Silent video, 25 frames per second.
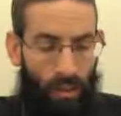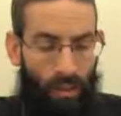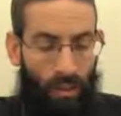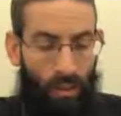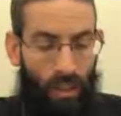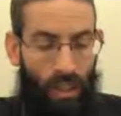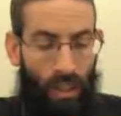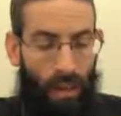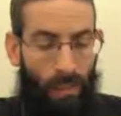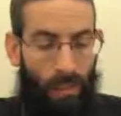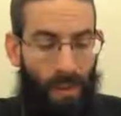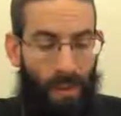
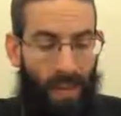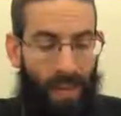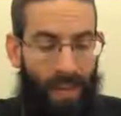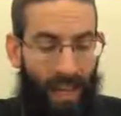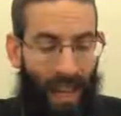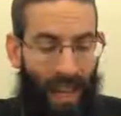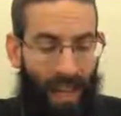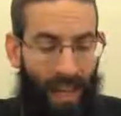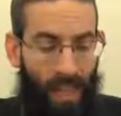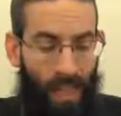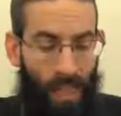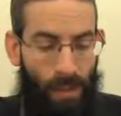V'shemen
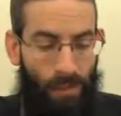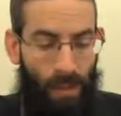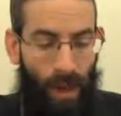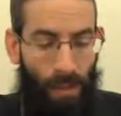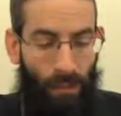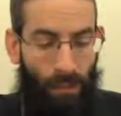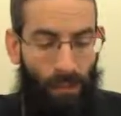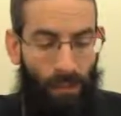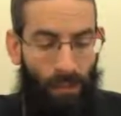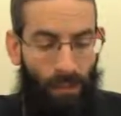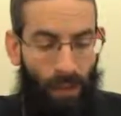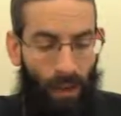zayis min
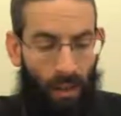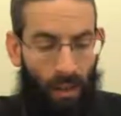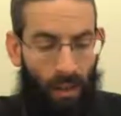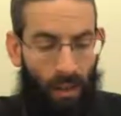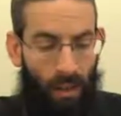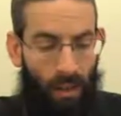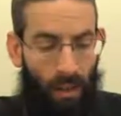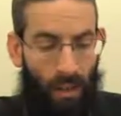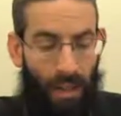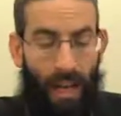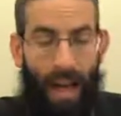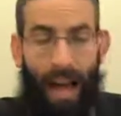hamufchar,
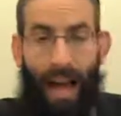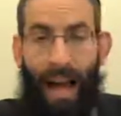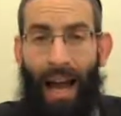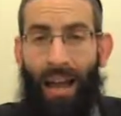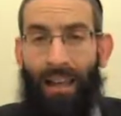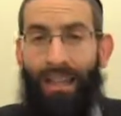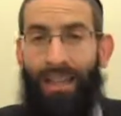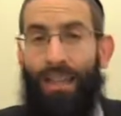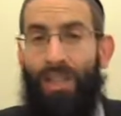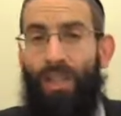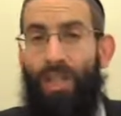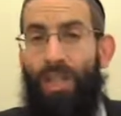
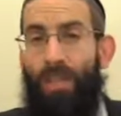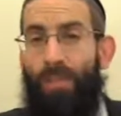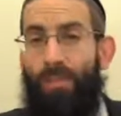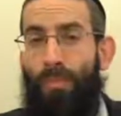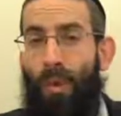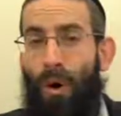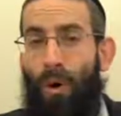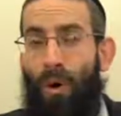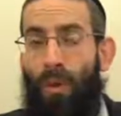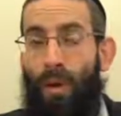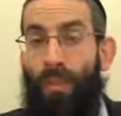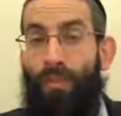and the
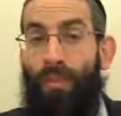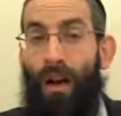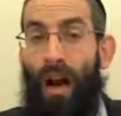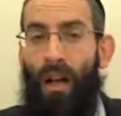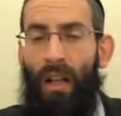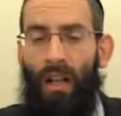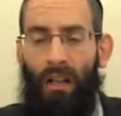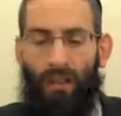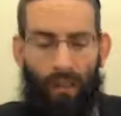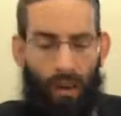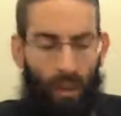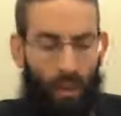smoke of
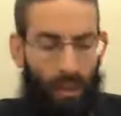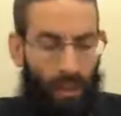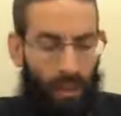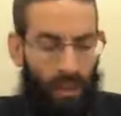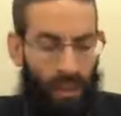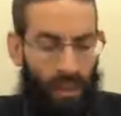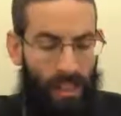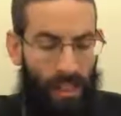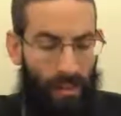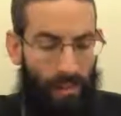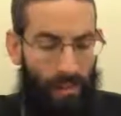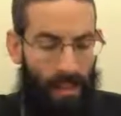olive oil
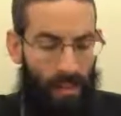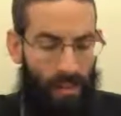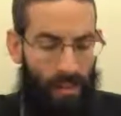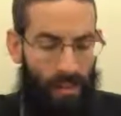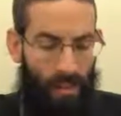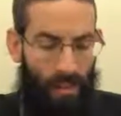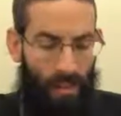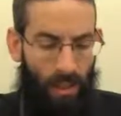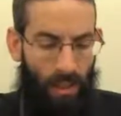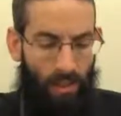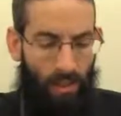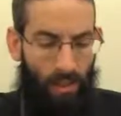is the
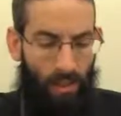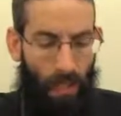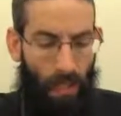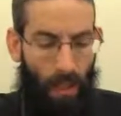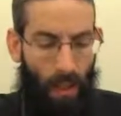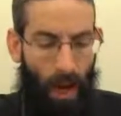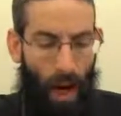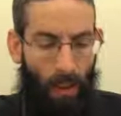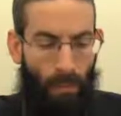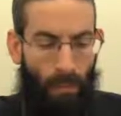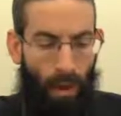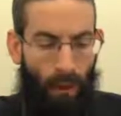best.
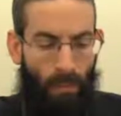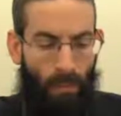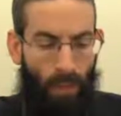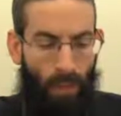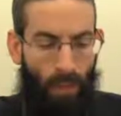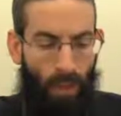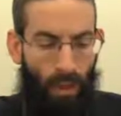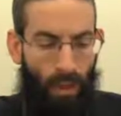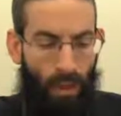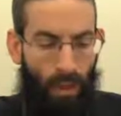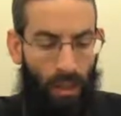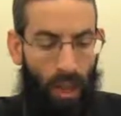Amar Rav
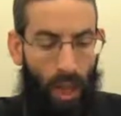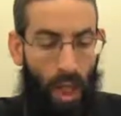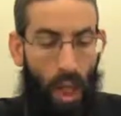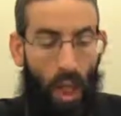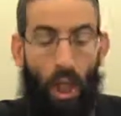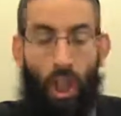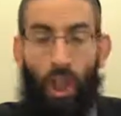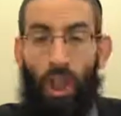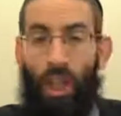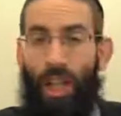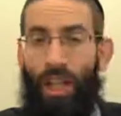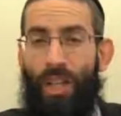Huna,
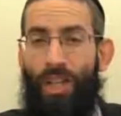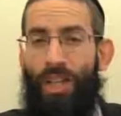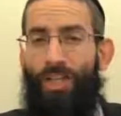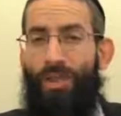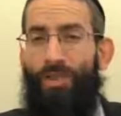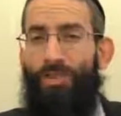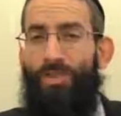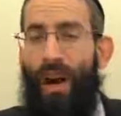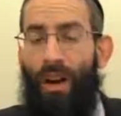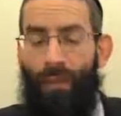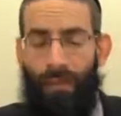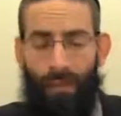kol
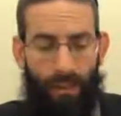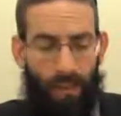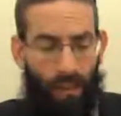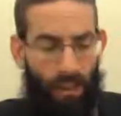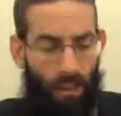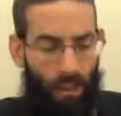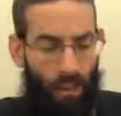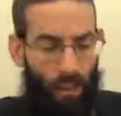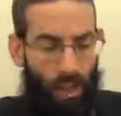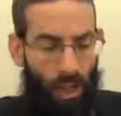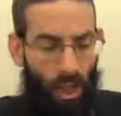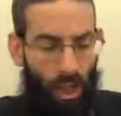
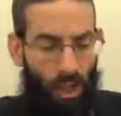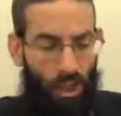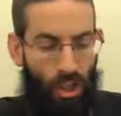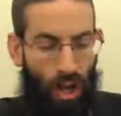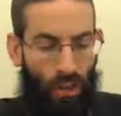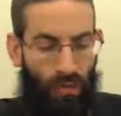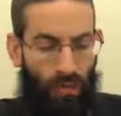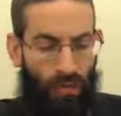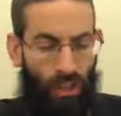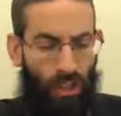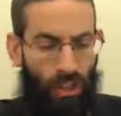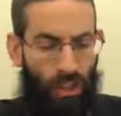asrafen
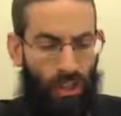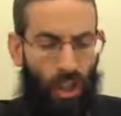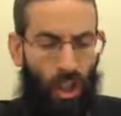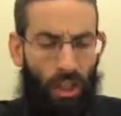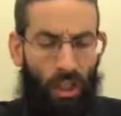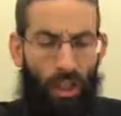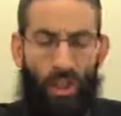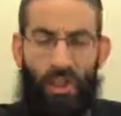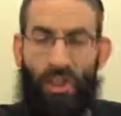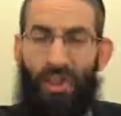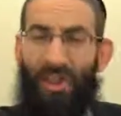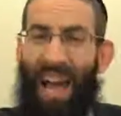yafin. The
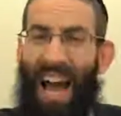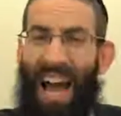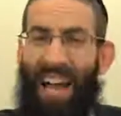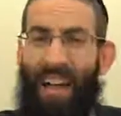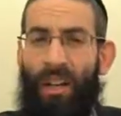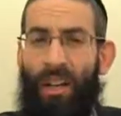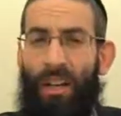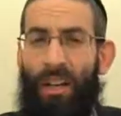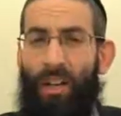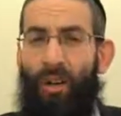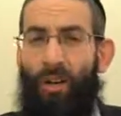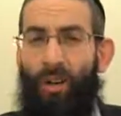idea is to add
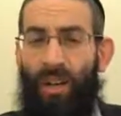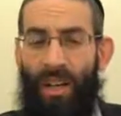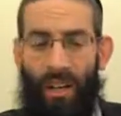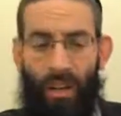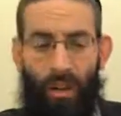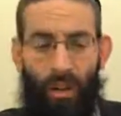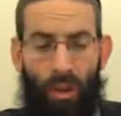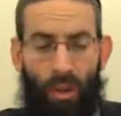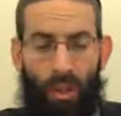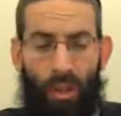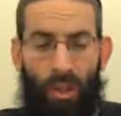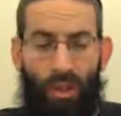another
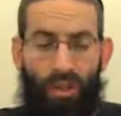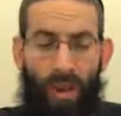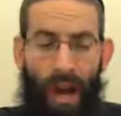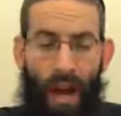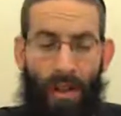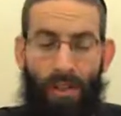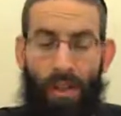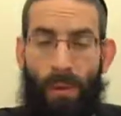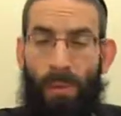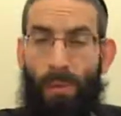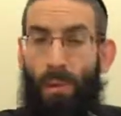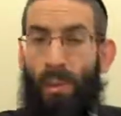ingredient called
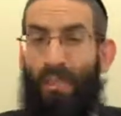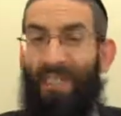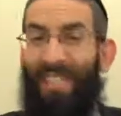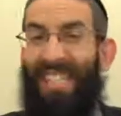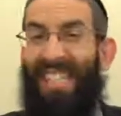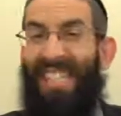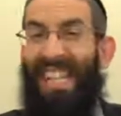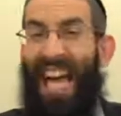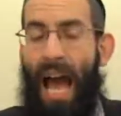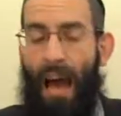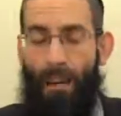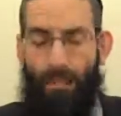sraf, some sort of
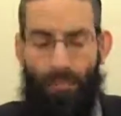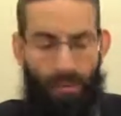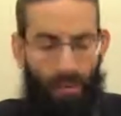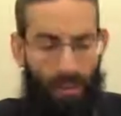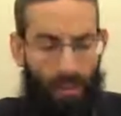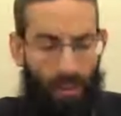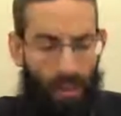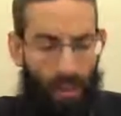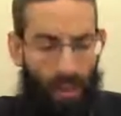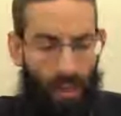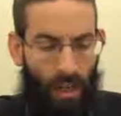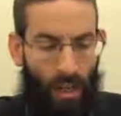sap.
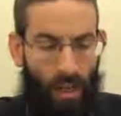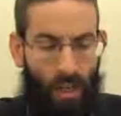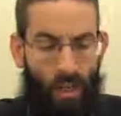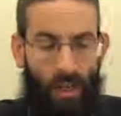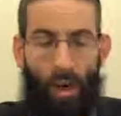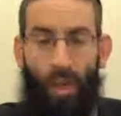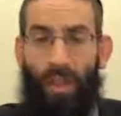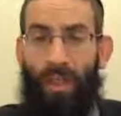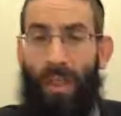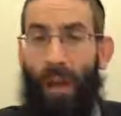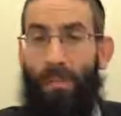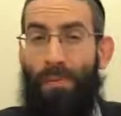
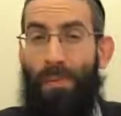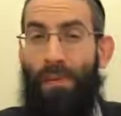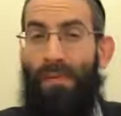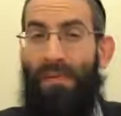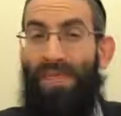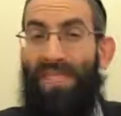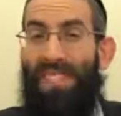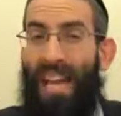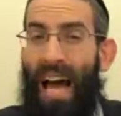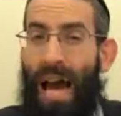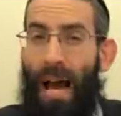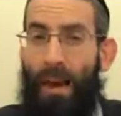So all types of
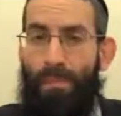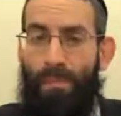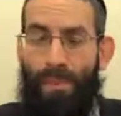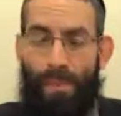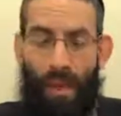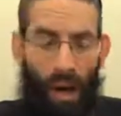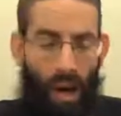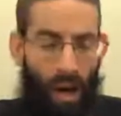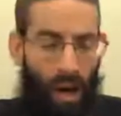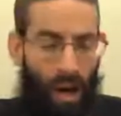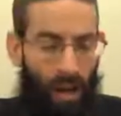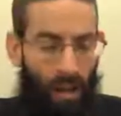saps
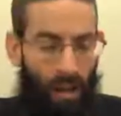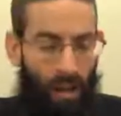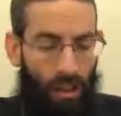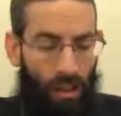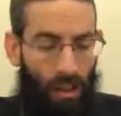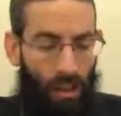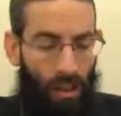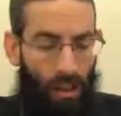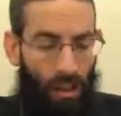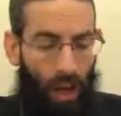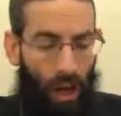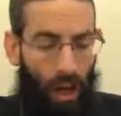are
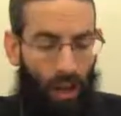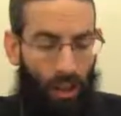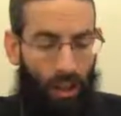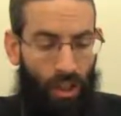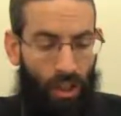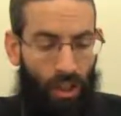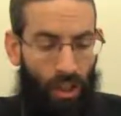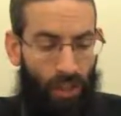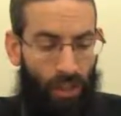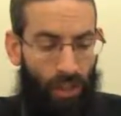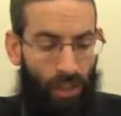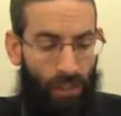are
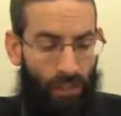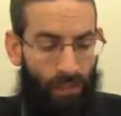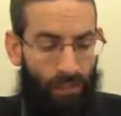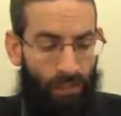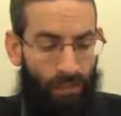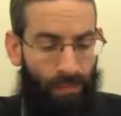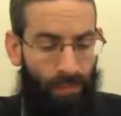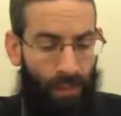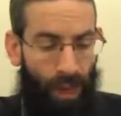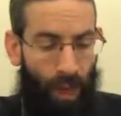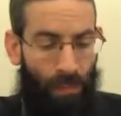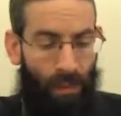good,
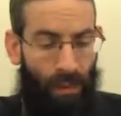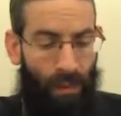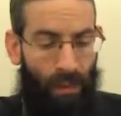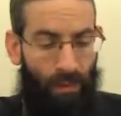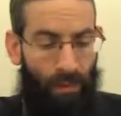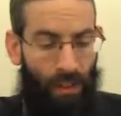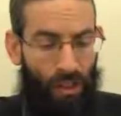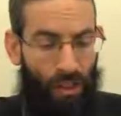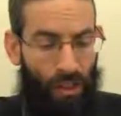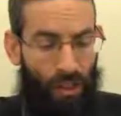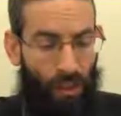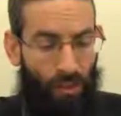are
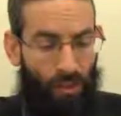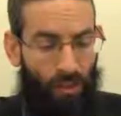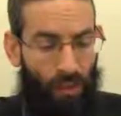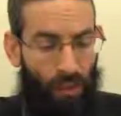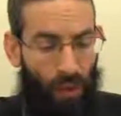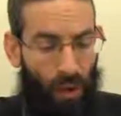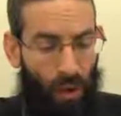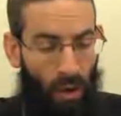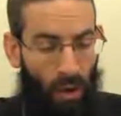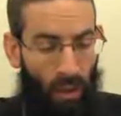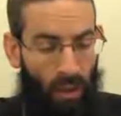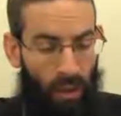beneficial
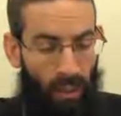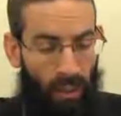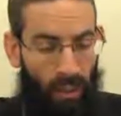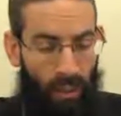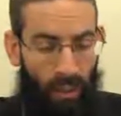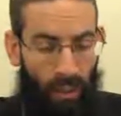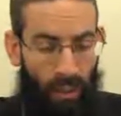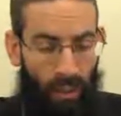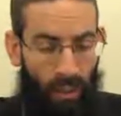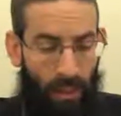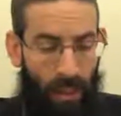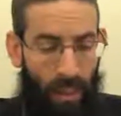for
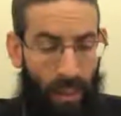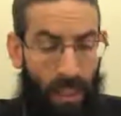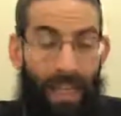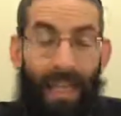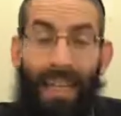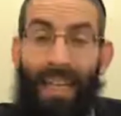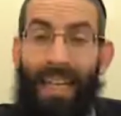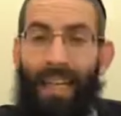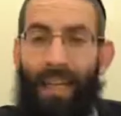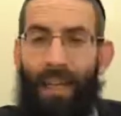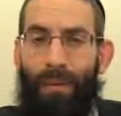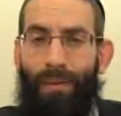the
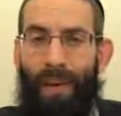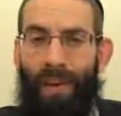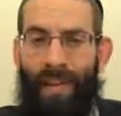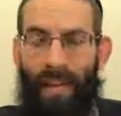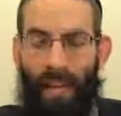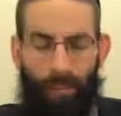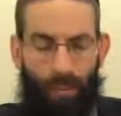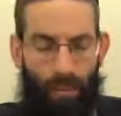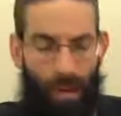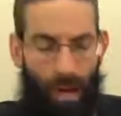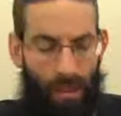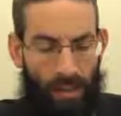ink
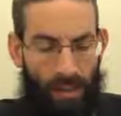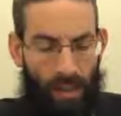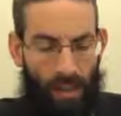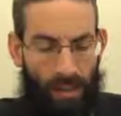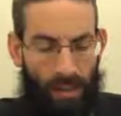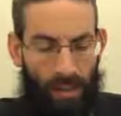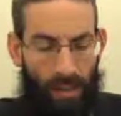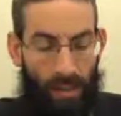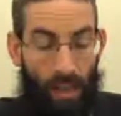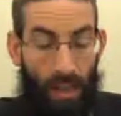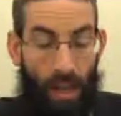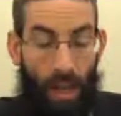making
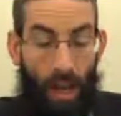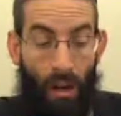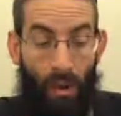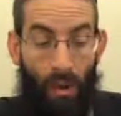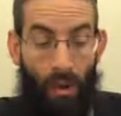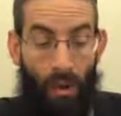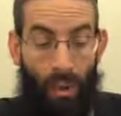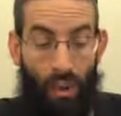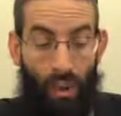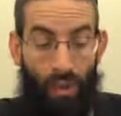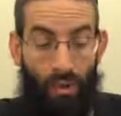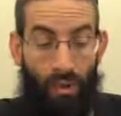process.
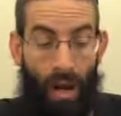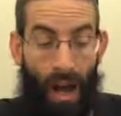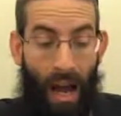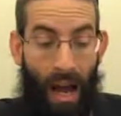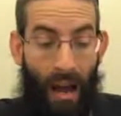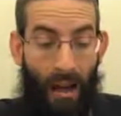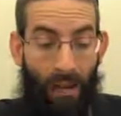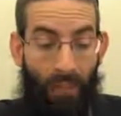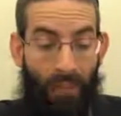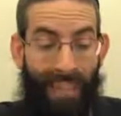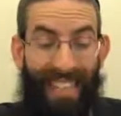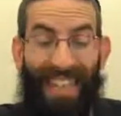
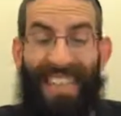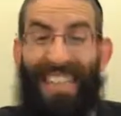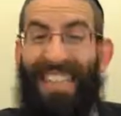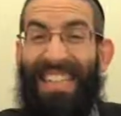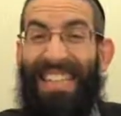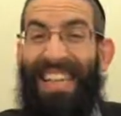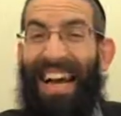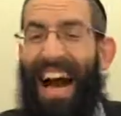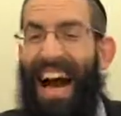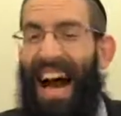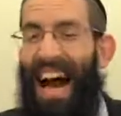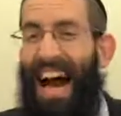Usraf
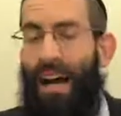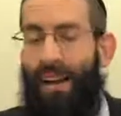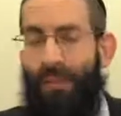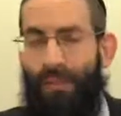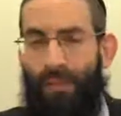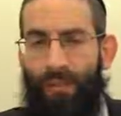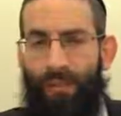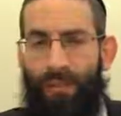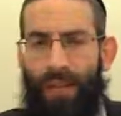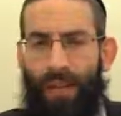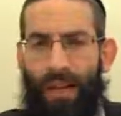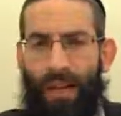ketaf,
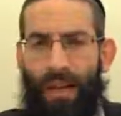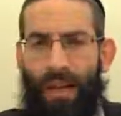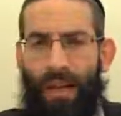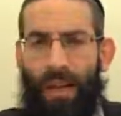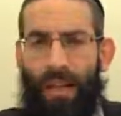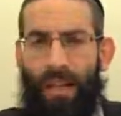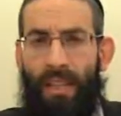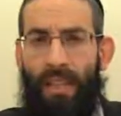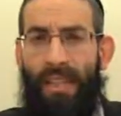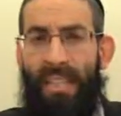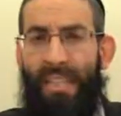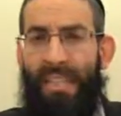
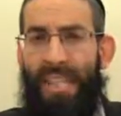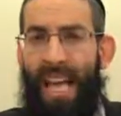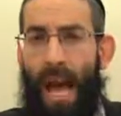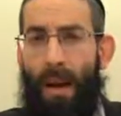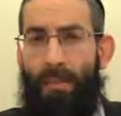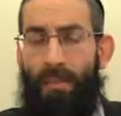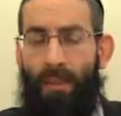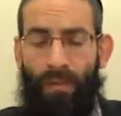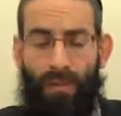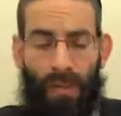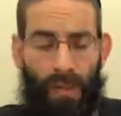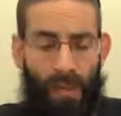the
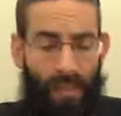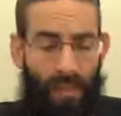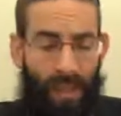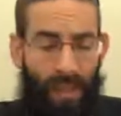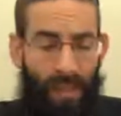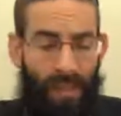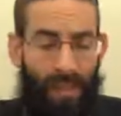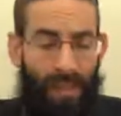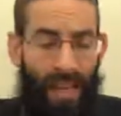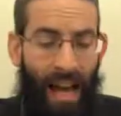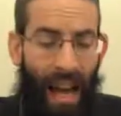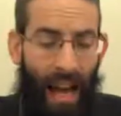sap of this
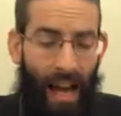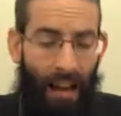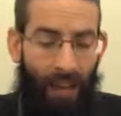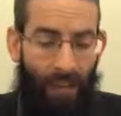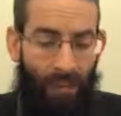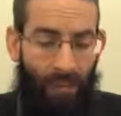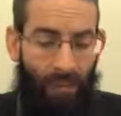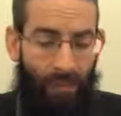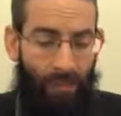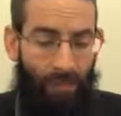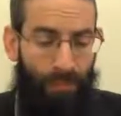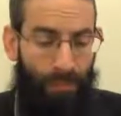
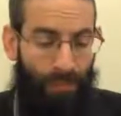ketaf.